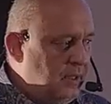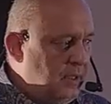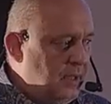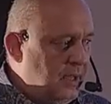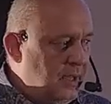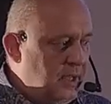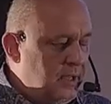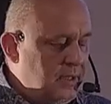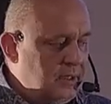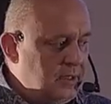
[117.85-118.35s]

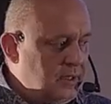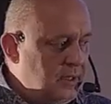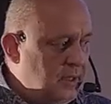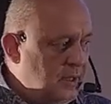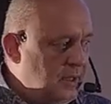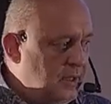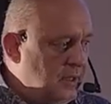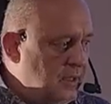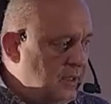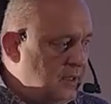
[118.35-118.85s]
And
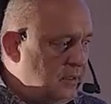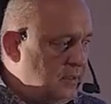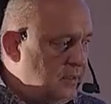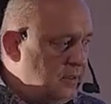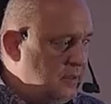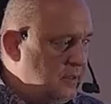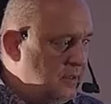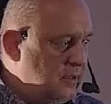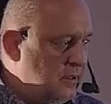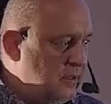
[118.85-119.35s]

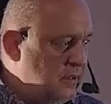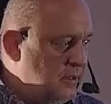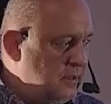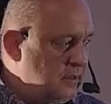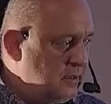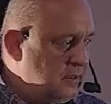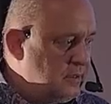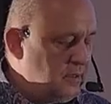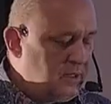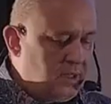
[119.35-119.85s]

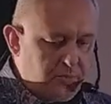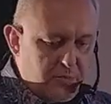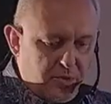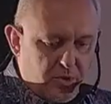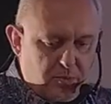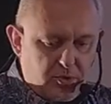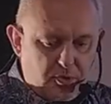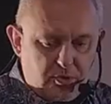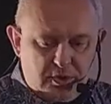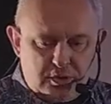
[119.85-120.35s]
he gave me
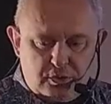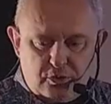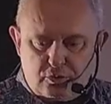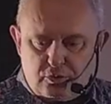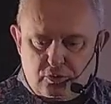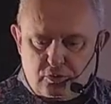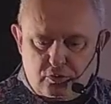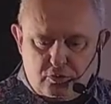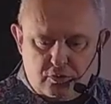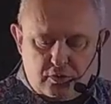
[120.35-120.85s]
opportunity
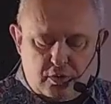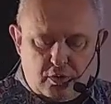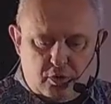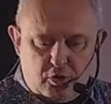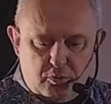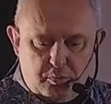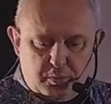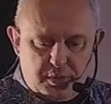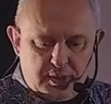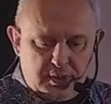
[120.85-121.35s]
to
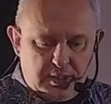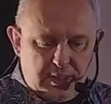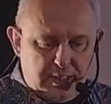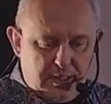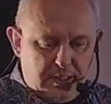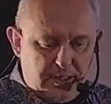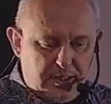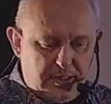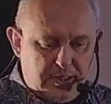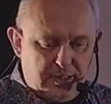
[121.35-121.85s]
open
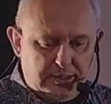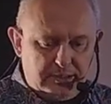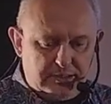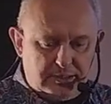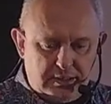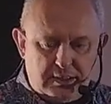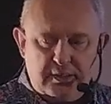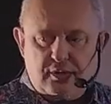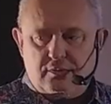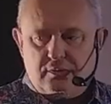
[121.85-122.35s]
a
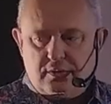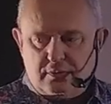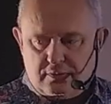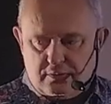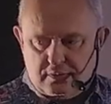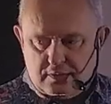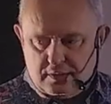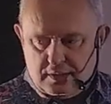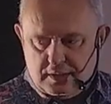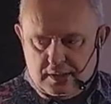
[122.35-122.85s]
center of
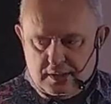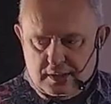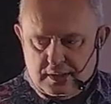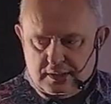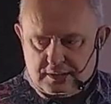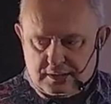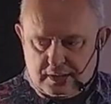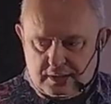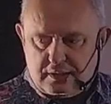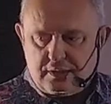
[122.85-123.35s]

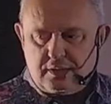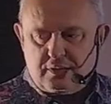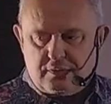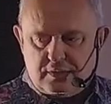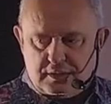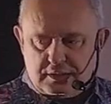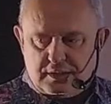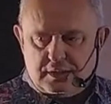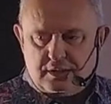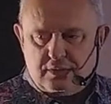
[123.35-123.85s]
the city